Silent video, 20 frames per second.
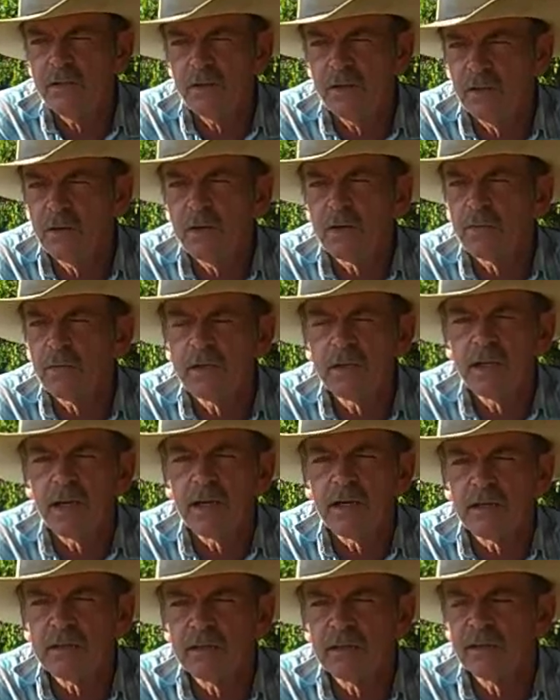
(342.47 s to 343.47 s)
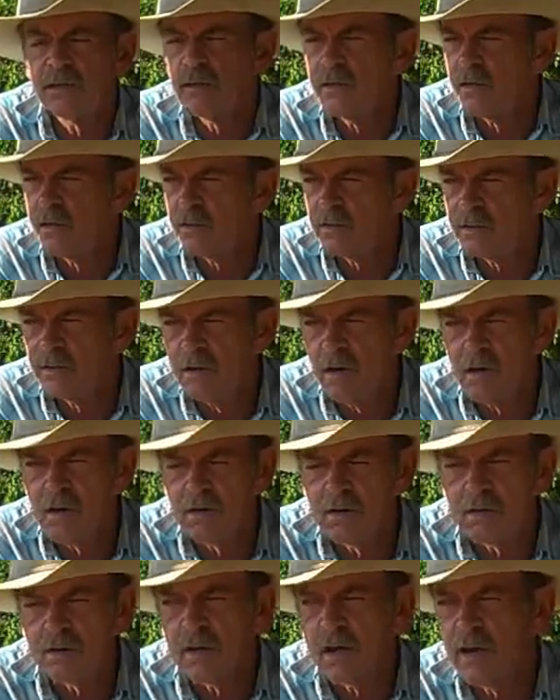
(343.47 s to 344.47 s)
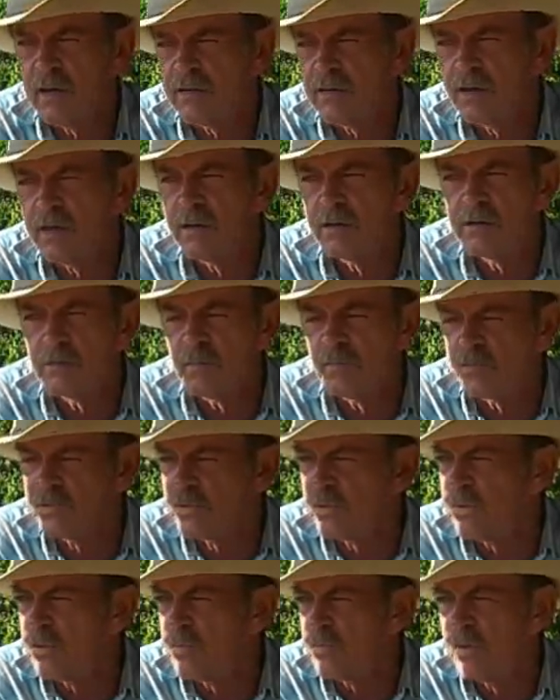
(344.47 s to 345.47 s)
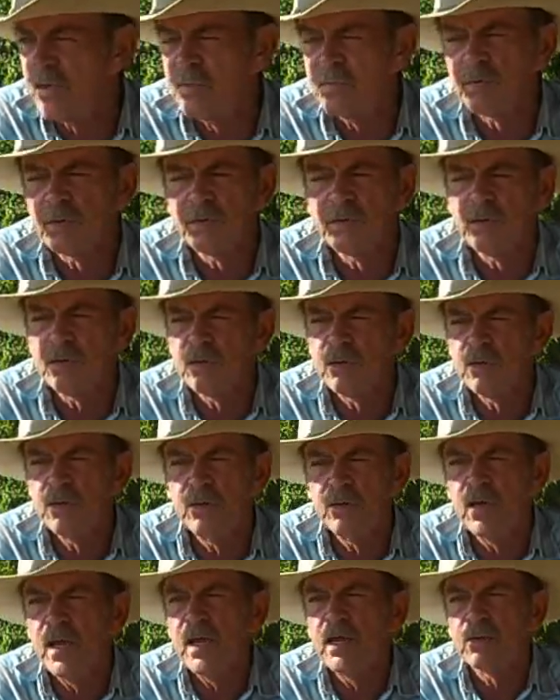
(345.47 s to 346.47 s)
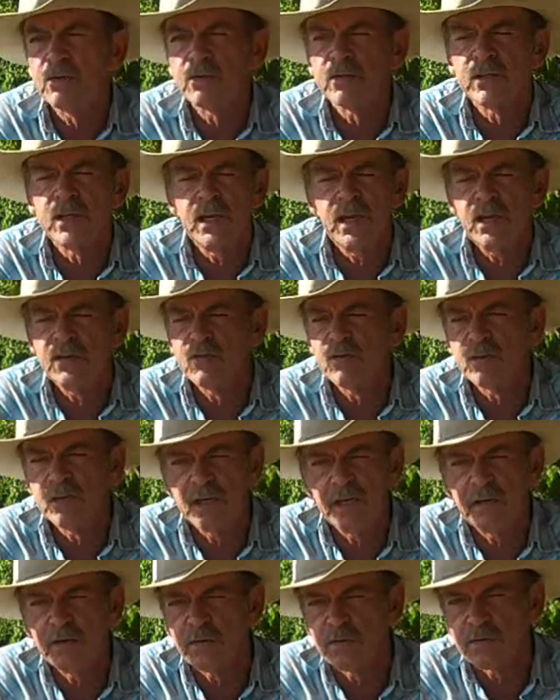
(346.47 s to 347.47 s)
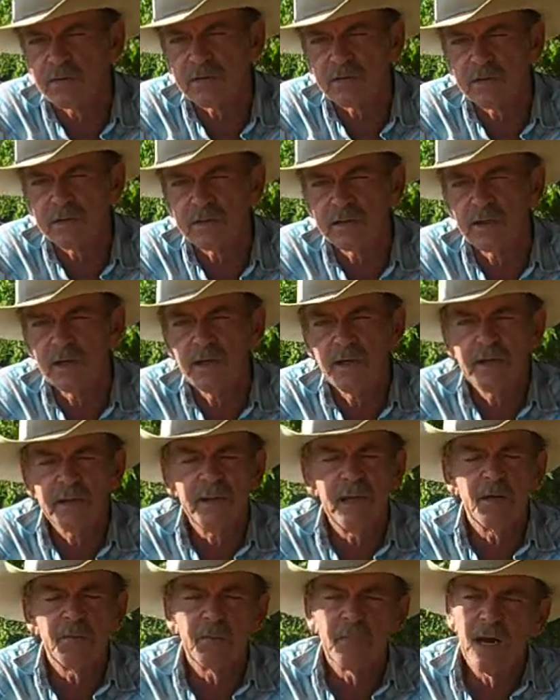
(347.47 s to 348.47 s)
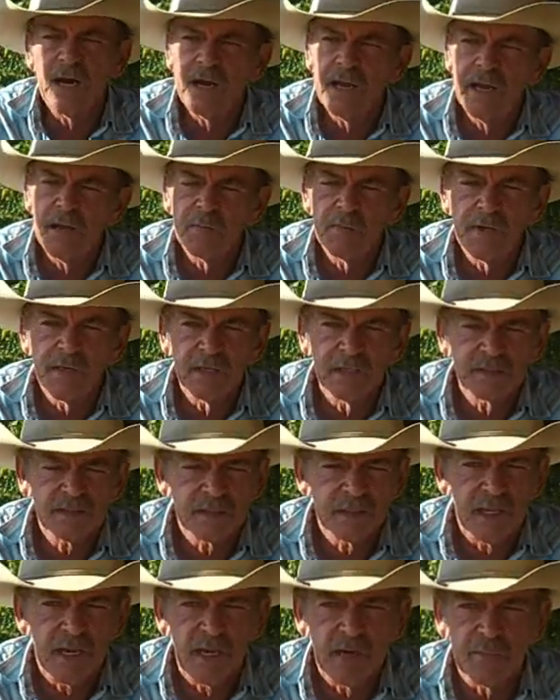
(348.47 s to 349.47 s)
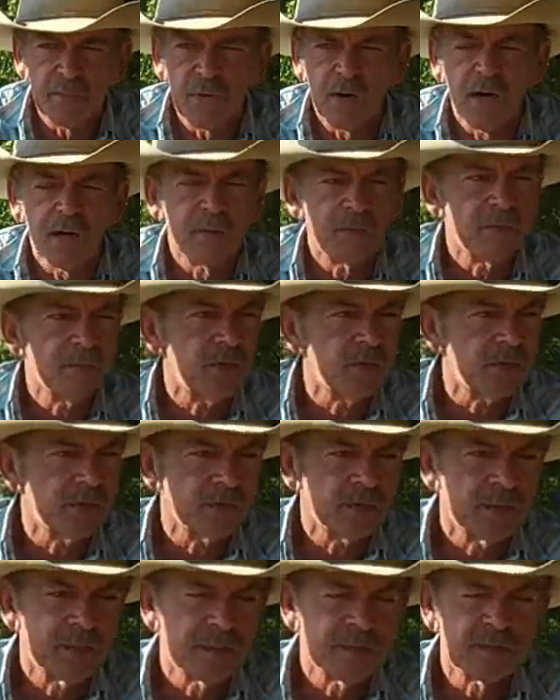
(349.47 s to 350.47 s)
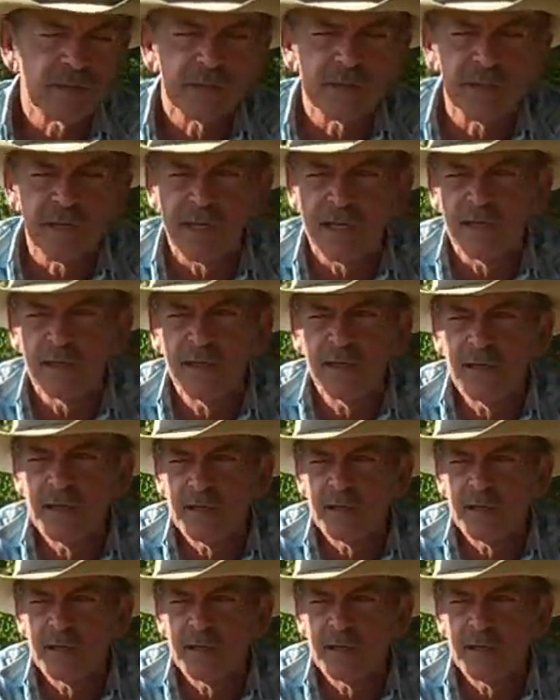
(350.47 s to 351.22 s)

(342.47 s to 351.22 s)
you don't realize, y'all out there, the majority of people, you handle the everyday horses that might have be a slight problem or this or that.